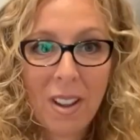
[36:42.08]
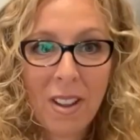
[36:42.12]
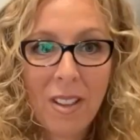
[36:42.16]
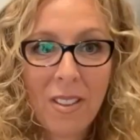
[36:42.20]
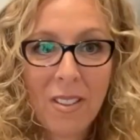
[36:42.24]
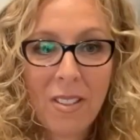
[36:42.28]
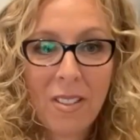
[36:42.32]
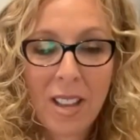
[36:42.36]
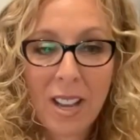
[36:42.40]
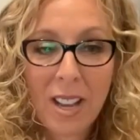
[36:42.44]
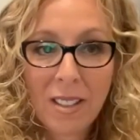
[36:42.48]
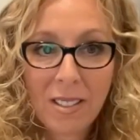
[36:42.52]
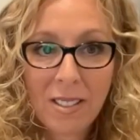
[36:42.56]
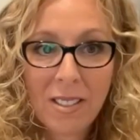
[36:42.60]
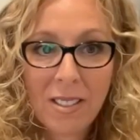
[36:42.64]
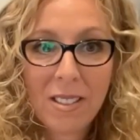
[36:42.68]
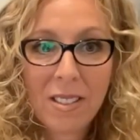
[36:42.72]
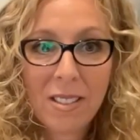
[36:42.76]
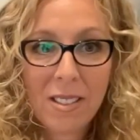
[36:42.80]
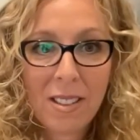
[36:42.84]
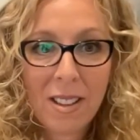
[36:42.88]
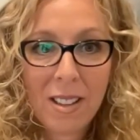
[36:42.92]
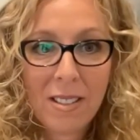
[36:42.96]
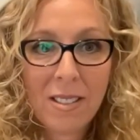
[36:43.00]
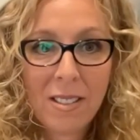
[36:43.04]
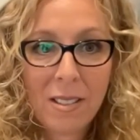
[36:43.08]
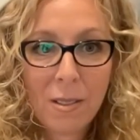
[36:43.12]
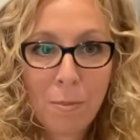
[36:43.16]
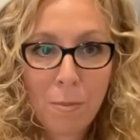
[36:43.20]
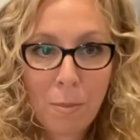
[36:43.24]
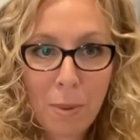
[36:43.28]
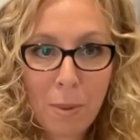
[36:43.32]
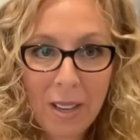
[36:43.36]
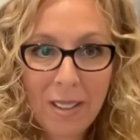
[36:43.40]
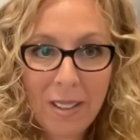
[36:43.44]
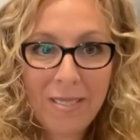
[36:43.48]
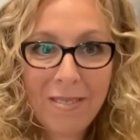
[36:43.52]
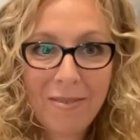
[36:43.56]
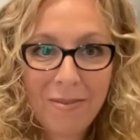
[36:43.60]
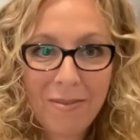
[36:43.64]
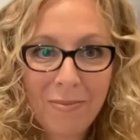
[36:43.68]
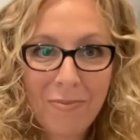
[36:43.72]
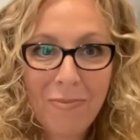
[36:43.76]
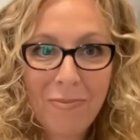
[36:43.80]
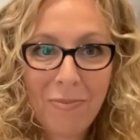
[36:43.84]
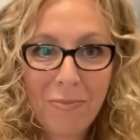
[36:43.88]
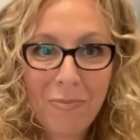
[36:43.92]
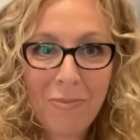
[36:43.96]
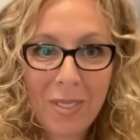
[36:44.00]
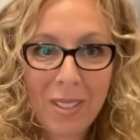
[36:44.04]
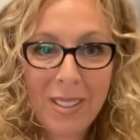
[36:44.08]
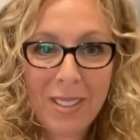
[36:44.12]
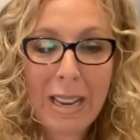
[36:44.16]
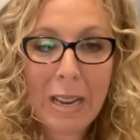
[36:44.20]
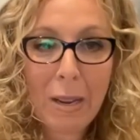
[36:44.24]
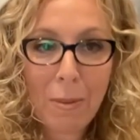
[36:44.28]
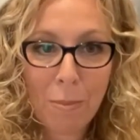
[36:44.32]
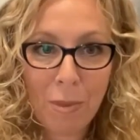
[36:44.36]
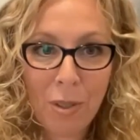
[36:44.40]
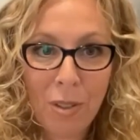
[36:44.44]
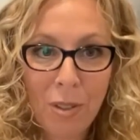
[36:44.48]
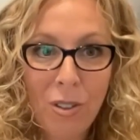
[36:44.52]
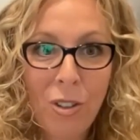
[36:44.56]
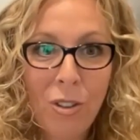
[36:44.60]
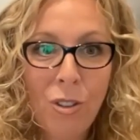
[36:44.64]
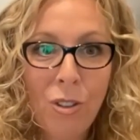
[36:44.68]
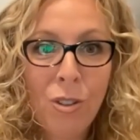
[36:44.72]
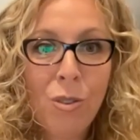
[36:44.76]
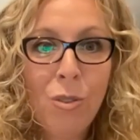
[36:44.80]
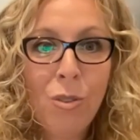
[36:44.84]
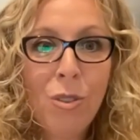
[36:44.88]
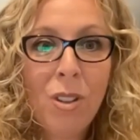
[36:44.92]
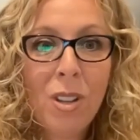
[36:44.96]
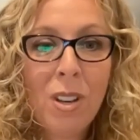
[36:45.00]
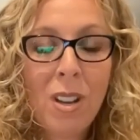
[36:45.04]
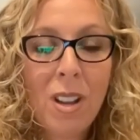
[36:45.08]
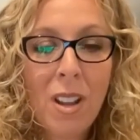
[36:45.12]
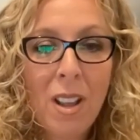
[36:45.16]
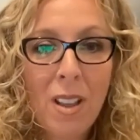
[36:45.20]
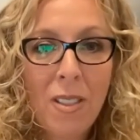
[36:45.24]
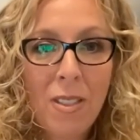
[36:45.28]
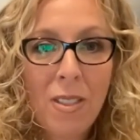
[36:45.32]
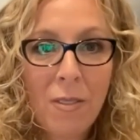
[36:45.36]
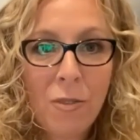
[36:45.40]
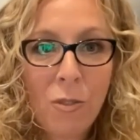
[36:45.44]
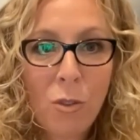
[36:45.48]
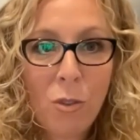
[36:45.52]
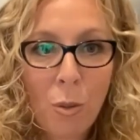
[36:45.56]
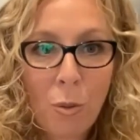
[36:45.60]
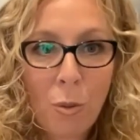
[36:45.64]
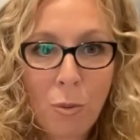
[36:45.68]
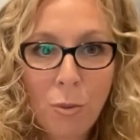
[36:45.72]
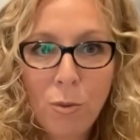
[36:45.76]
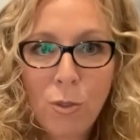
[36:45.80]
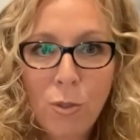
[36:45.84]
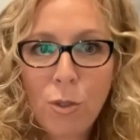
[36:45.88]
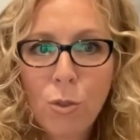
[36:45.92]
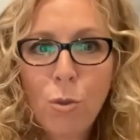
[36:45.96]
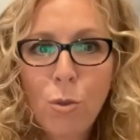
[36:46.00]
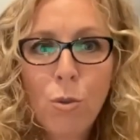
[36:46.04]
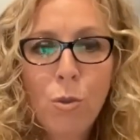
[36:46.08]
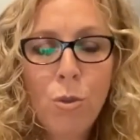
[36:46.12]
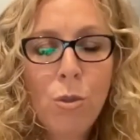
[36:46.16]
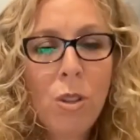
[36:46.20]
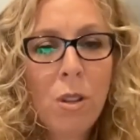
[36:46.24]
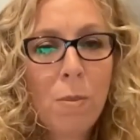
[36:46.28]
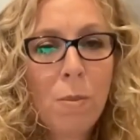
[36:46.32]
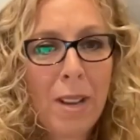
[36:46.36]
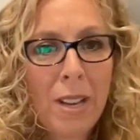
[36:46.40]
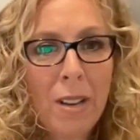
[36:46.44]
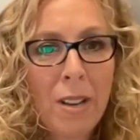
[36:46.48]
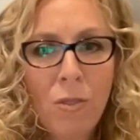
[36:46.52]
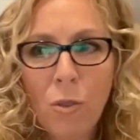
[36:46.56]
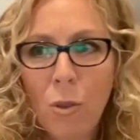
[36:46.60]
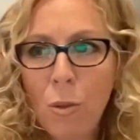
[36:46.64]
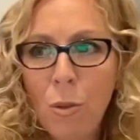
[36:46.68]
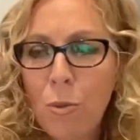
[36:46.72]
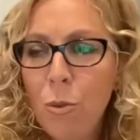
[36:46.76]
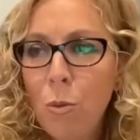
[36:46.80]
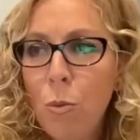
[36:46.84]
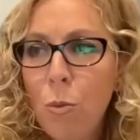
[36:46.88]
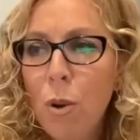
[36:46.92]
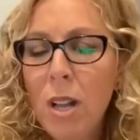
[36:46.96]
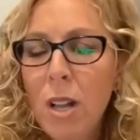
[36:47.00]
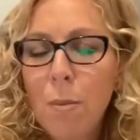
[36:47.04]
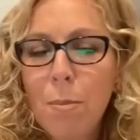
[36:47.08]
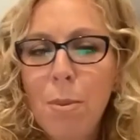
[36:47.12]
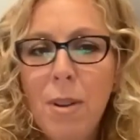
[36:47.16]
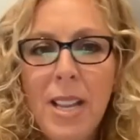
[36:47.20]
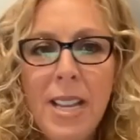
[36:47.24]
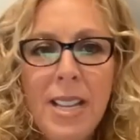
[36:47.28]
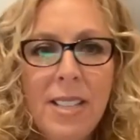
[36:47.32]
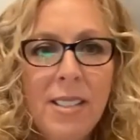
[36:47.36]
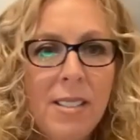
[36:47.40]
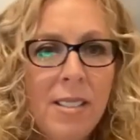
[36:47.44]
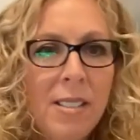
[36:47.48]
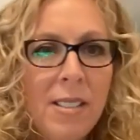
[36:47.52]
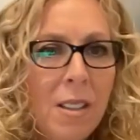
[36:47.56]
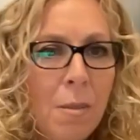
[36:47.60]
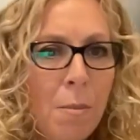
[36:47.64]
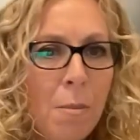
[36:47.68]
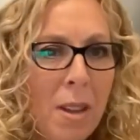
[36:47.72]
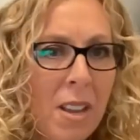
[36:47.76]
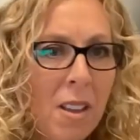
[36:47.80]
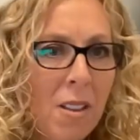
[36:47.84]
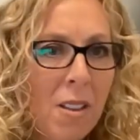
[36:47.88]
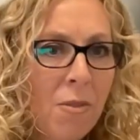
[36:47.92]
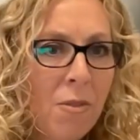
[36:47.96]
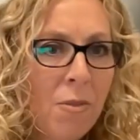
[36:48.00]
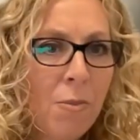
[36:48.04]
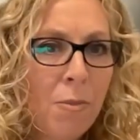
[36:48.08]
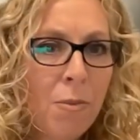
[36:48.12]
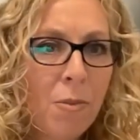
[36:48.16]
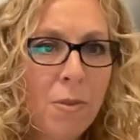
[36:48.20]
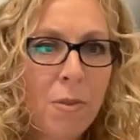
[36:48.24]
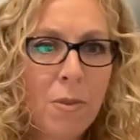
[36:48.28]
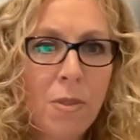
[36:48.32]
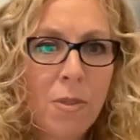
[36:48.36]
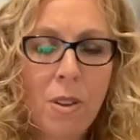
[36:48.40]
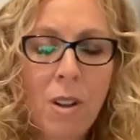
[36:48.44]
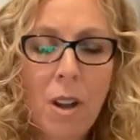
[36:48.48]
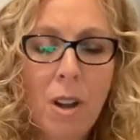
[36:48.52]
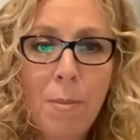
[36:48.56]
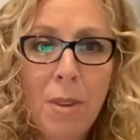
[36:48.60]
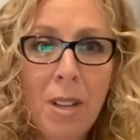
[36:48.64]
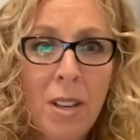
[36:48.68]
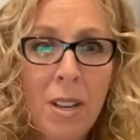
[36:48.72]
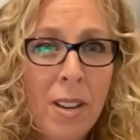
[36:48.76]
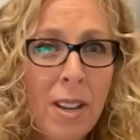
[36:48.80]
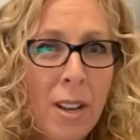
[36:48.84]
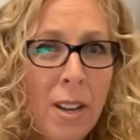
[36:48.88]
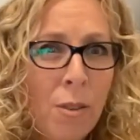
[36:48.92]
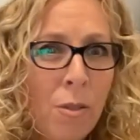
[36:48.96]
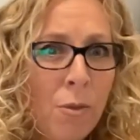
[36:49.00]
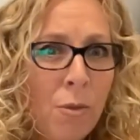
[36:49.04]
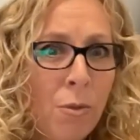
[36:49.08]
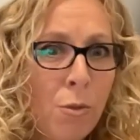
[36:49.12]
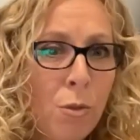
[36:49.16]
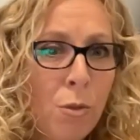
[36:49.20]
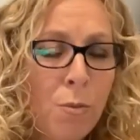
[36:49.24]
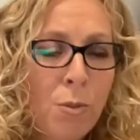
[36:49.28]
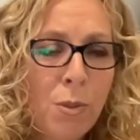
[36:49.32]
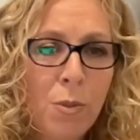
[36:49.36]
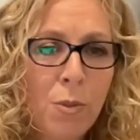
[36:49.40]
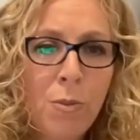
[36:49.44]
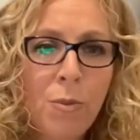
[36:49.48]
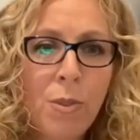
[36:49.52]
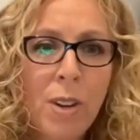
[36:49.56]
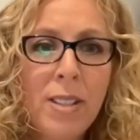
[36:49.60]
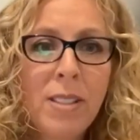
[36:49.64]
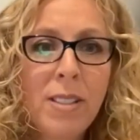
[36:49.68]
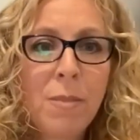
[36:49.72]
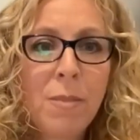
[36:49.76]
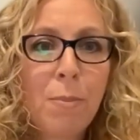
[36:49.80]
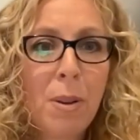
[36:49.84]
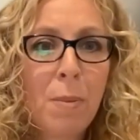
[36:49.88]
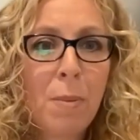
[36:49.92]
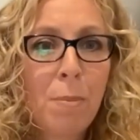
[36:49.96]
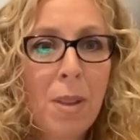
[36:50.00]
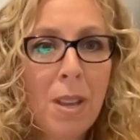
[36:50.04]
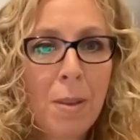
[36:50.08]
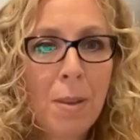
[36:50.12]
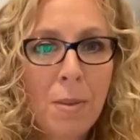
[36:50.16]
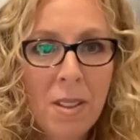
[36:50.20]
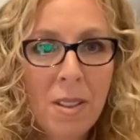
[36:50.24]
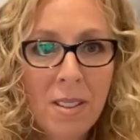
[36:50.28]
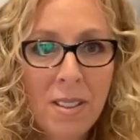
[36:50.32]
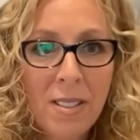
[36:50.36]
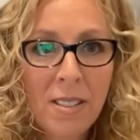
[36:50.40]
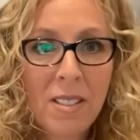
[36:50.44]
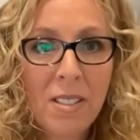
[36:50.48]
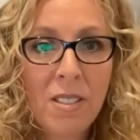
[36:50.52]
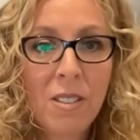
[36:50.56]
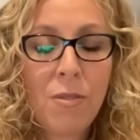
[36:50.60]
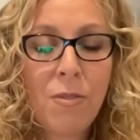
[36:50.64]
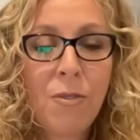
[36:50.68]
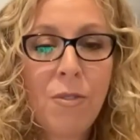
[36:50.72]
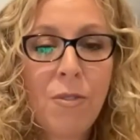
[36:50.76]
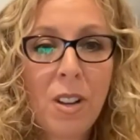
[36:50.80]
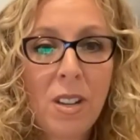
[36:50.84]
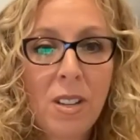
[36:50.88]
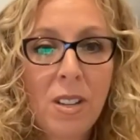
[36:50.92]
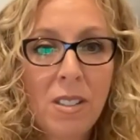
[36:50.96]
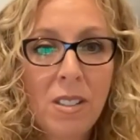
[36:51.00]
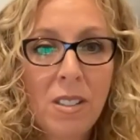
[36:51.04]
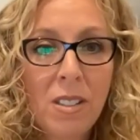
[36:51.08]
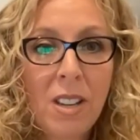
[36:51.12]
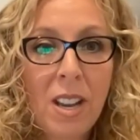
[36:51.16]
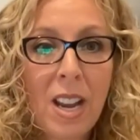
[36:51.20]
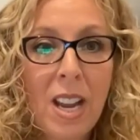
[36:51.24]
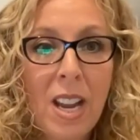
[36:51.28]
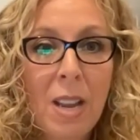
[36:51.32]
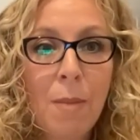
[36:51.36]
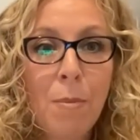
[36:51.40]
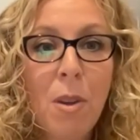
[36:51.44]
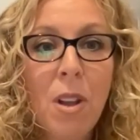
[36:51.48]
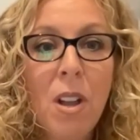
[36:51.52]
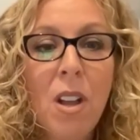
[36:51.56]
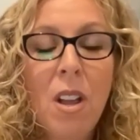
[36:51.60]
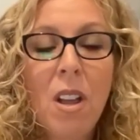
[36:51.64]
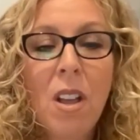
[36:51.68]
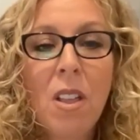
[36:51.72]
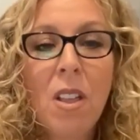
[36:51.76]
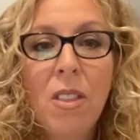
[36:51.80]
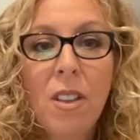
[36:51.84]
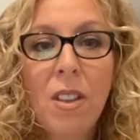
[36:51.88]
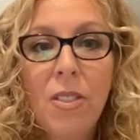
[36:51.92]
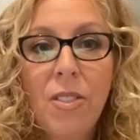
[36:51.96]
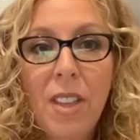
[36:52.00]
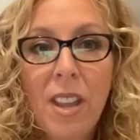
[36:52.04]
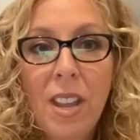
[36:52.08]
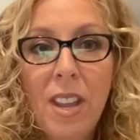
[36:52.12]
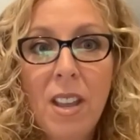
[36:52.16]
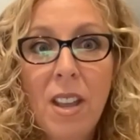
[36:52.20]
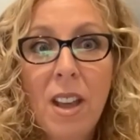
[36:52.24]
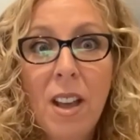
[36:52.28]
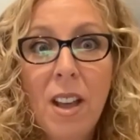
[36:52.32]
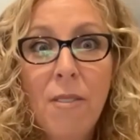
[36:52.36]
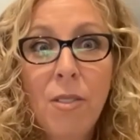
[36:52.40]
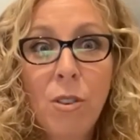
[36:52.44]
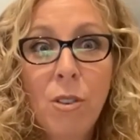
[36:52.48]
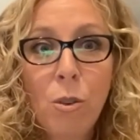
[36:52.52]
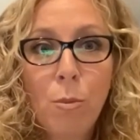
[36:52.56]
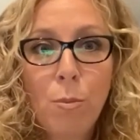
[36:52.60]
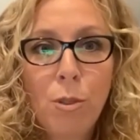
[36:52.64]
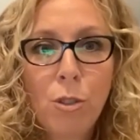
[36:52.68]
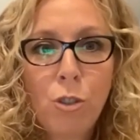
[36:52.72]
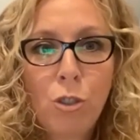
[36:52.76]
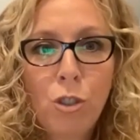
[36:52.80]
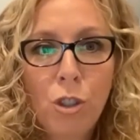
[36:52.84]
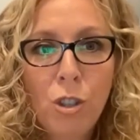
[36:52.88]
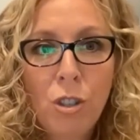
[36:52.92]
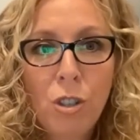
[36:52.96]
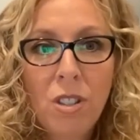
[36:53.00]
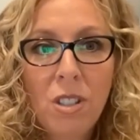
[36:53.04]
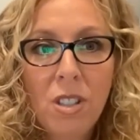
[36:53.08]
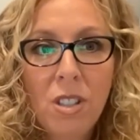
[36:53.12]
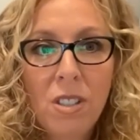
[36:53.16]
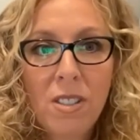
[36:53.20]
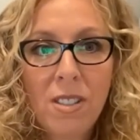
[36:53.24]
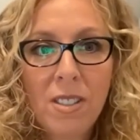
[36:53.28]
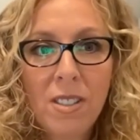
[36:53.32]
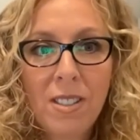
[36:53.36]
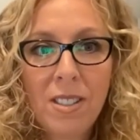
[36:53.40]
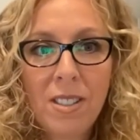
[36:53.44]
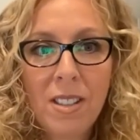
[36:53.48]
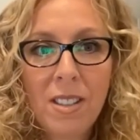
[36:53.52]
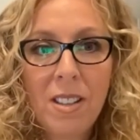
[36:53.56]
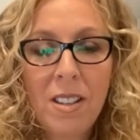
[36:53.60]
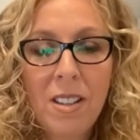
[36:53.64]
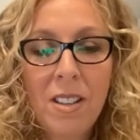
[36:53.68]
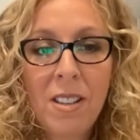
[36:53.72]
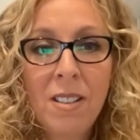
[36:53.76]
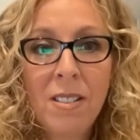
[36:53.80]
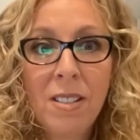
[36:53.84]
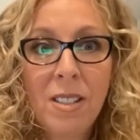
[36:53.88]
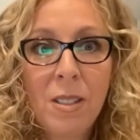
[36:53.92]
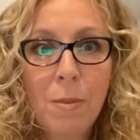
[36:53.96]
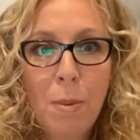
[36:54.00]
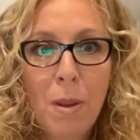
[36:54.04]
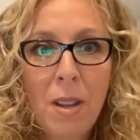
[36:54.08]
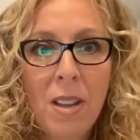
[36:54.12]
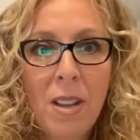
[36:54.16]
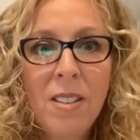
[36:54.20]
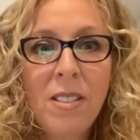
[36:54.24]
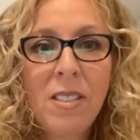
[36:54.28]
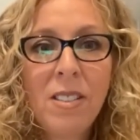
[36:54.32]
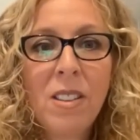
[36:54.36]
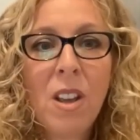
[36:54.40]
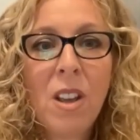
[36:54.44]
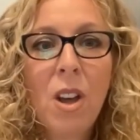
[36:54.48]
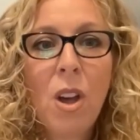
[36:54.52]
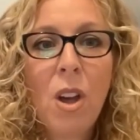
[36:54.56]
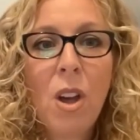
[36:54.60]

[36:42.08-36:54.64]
That's a big statement, you know, that they've gone through school, they might have gone through workplaces, they may have come in and out of groups of friends, but maybe this is the first time that they have an opportunity to sit in a space